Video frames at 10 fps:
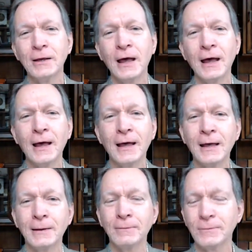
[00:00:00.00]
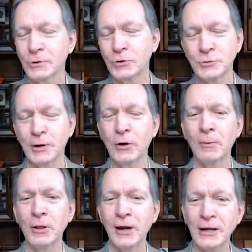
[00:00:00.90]
and of course my
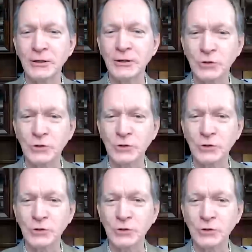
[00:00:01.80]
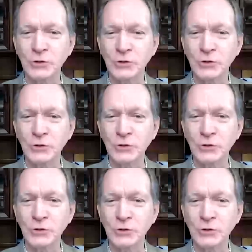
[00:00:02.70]
grandmother asked her why, and